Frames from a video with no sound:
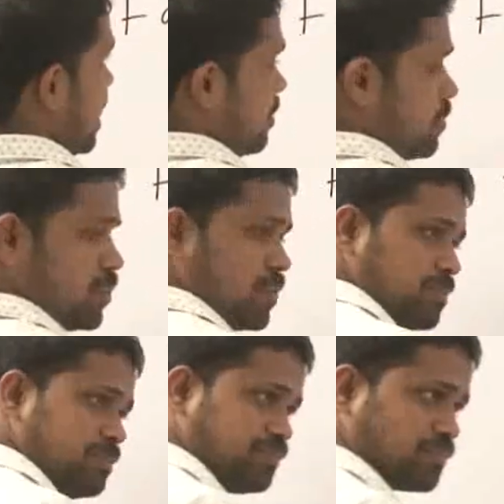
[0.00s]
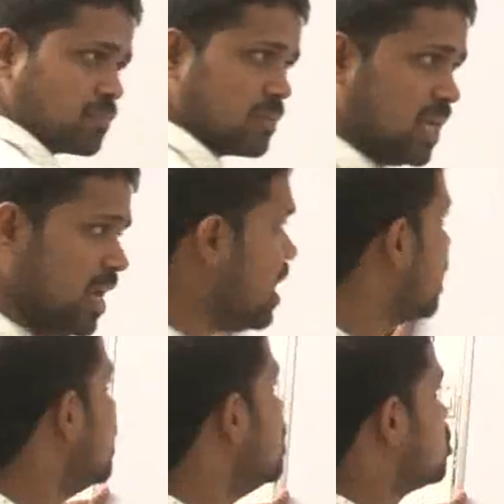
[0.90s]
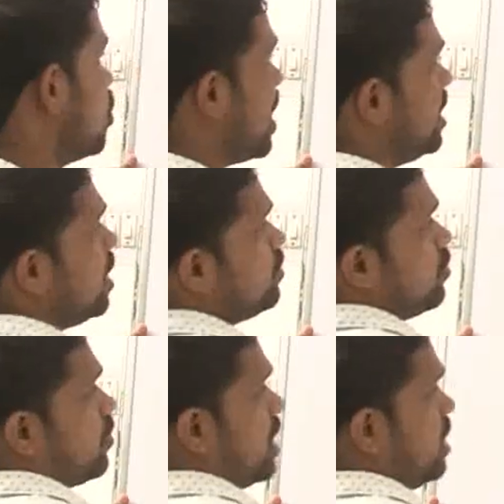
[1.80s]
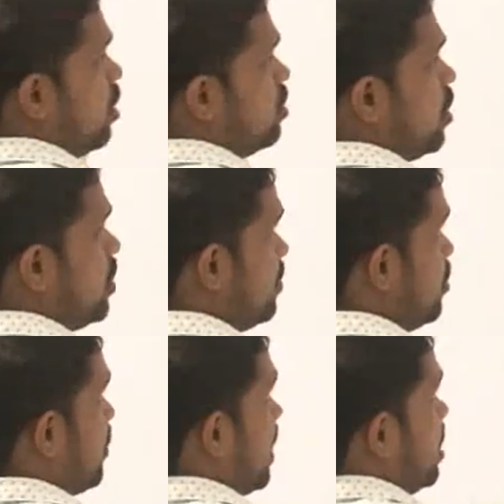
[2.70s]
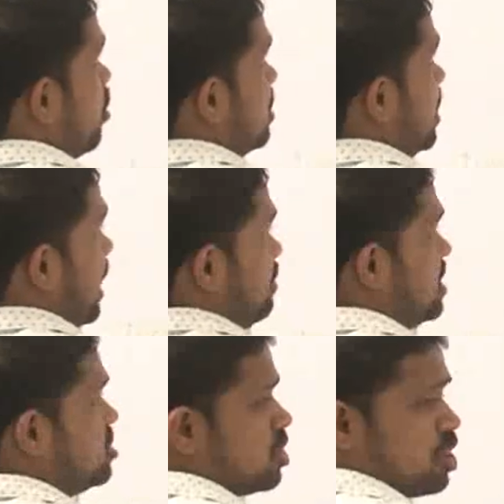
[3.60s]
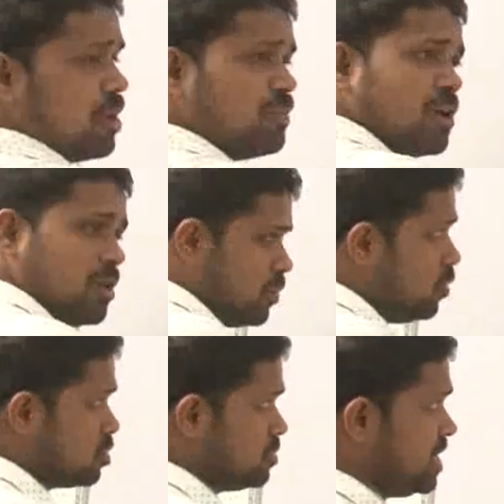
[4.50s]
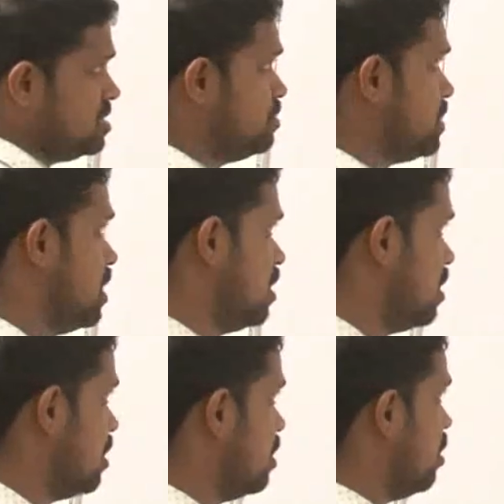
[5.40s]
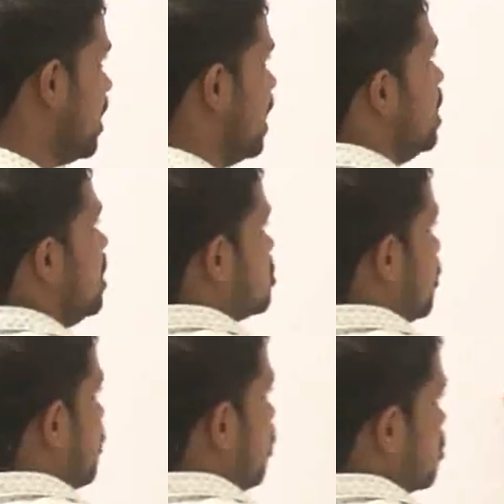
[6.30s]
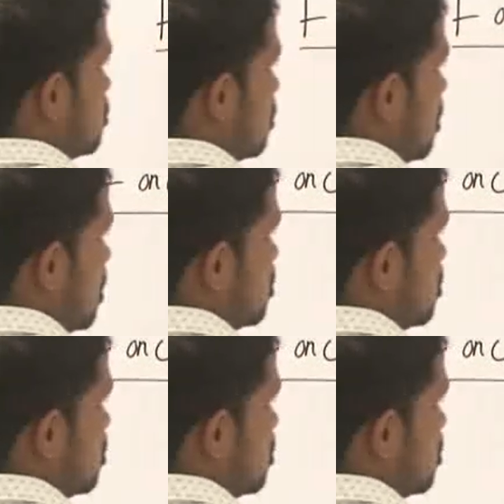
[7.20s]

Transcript: F. Clear? So what do you have to find out? Now we have to find out the dimension of force. Very simple. Okay. So force.